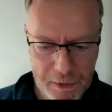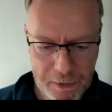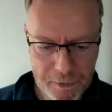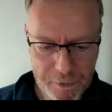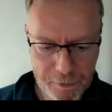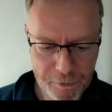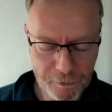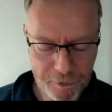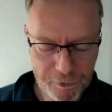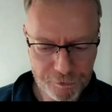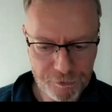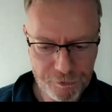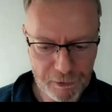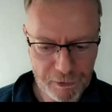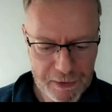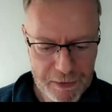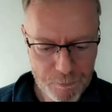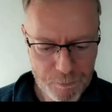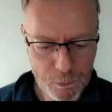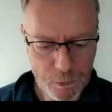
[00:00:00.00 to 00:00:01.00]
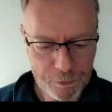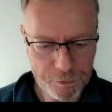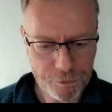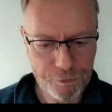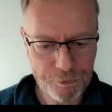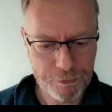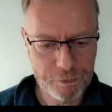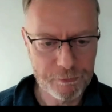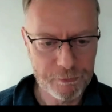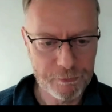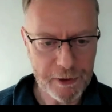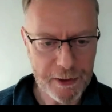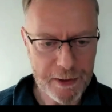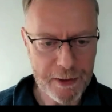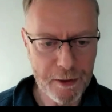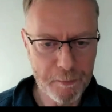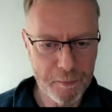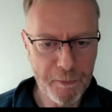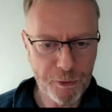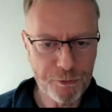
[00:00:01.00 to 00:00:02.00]
not necessarily what's in
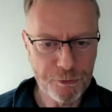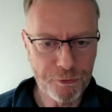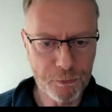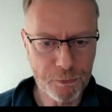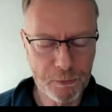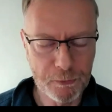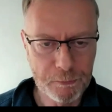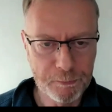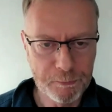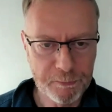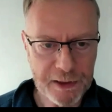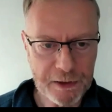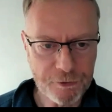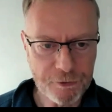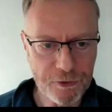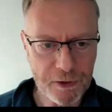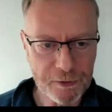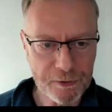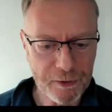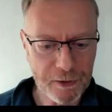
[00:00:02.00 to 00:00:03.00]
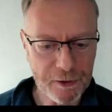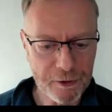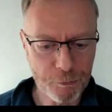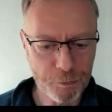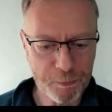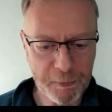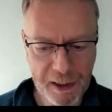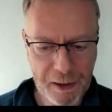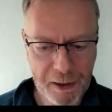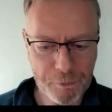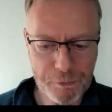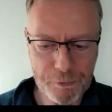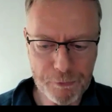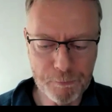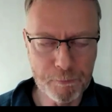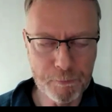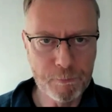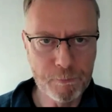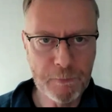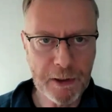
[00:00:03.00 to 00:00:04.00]
the module being standardized, but how you
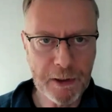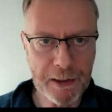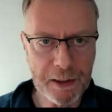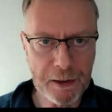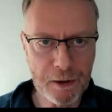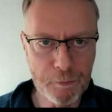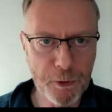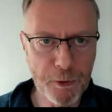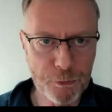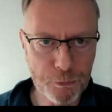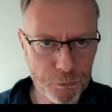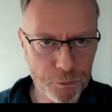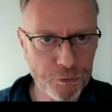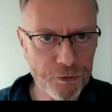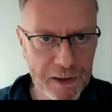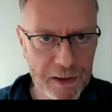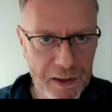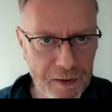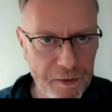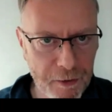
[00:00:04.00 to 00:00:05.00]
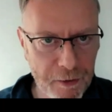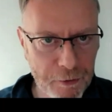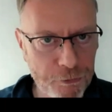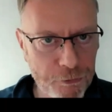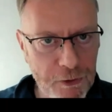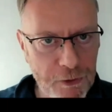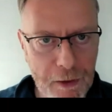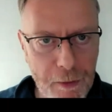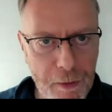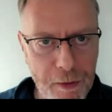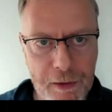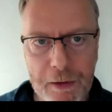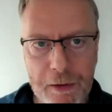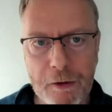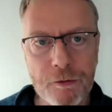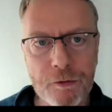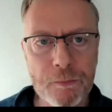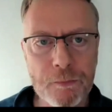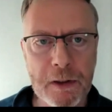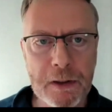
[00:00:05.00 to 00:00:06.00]
connect modules together, those kind of
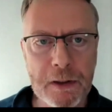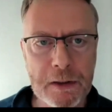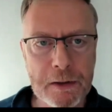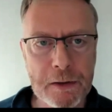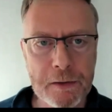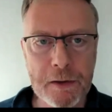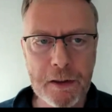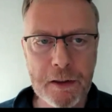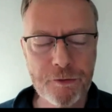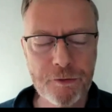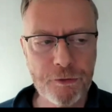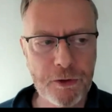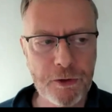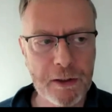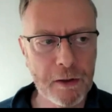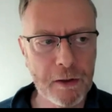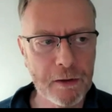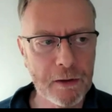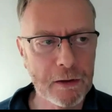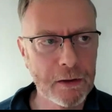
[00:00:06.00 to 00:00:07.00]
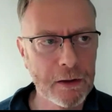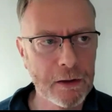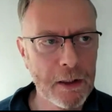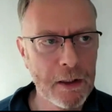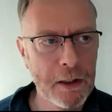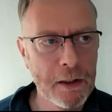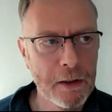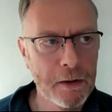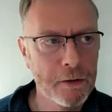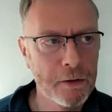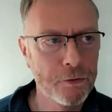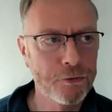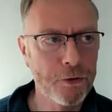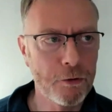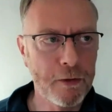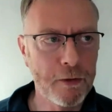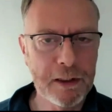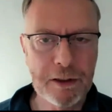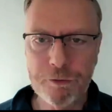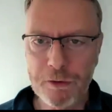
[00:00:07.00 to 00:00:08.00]
things. And as I say, that also
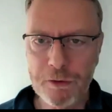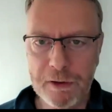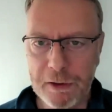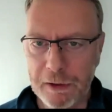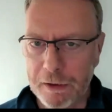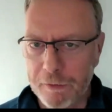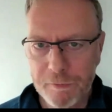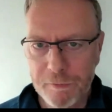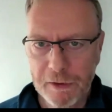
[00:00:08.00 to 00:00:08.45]
things like